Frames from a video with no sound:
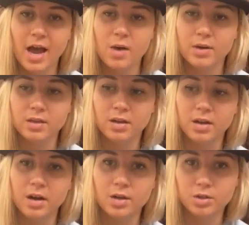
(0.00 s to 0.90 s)
I worked
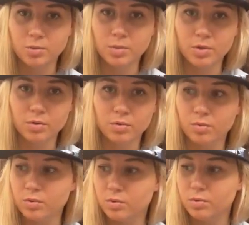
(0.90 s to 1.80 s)
there October
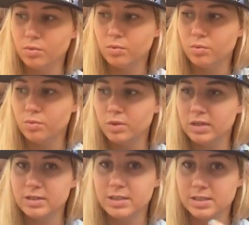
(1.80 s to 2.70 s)
through
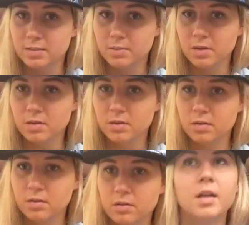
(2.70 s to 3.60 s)
December.
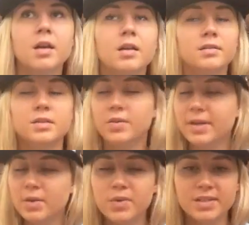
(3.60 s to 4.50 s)
So I
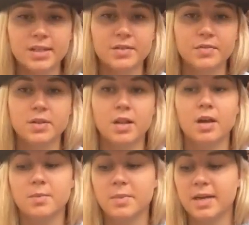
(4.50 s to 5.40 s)
didn't work there for
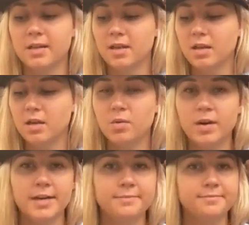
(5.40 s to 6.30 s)
long, but I thought, you know
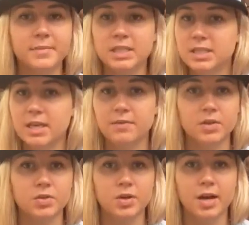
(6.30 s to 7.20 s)
what, let's give it
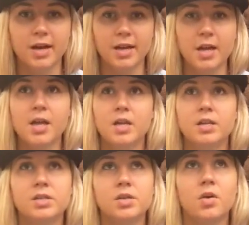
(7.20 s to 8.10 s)
a try.
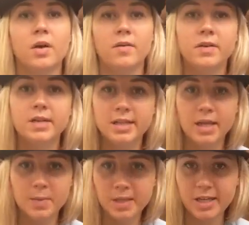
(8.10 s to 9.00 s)
So I filled out
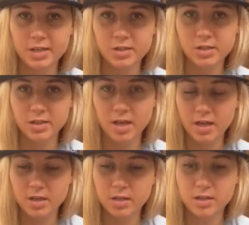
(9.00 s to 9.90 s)
the application.
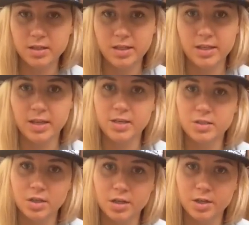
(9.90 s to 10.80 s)
I called the
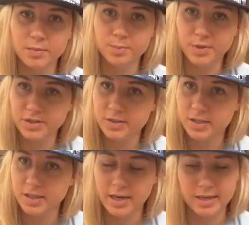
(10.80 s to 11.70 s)
HR
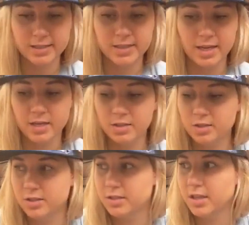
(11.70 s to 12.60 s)
person the next day, and
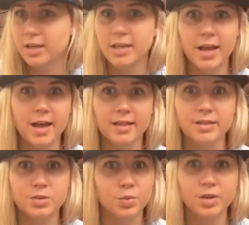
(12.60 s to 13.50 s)
she said, yeah,
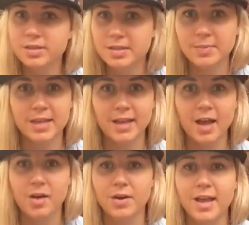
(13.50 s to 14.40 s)
let's work something
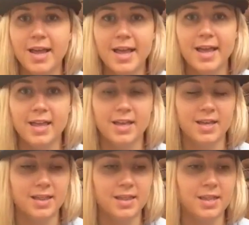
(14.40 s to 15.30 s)
out.
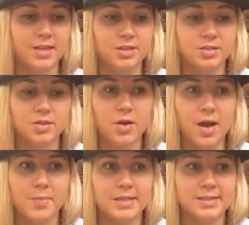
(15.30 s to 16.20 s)
And it just so
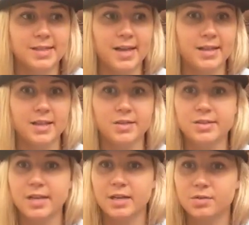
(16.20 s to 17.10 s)
happens that their
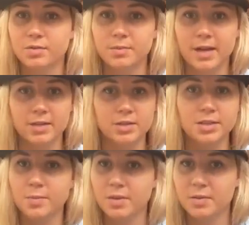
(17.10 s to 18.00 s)
schedule matches
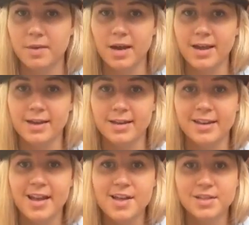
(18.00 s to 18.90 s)
up with mine,
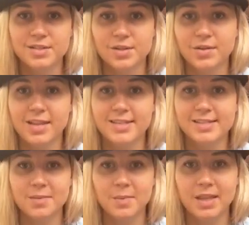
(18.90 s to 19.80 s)
and so they
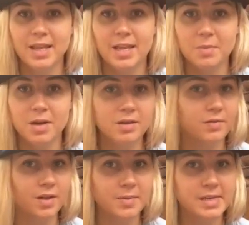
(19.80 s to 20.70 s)
sent me the email to
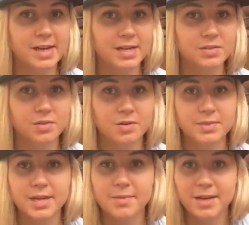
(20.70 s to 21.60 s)
fill out my tax
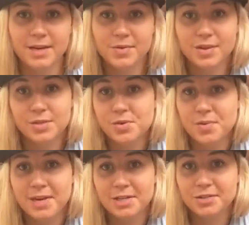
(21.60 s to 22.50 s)
forms, and I'm meeting with the store
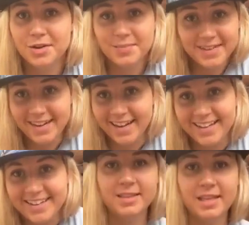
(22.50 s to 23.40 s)
manager on
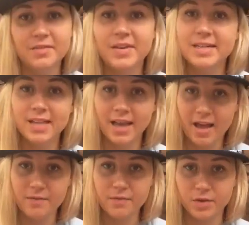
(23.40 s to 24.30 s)
Monday. The advice I
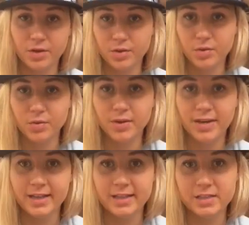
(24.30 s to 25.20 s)
have for you
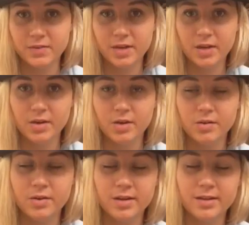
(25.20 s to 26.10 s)
in this
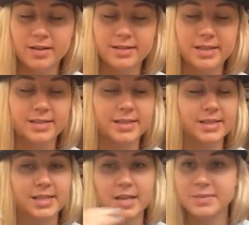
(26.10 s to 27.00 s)
video is
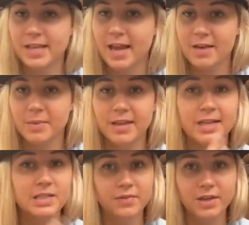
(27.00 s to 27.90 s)
the same as I had in my
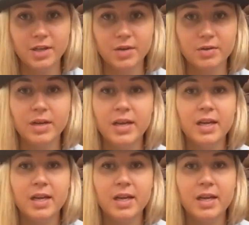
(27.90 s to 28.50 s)
last video.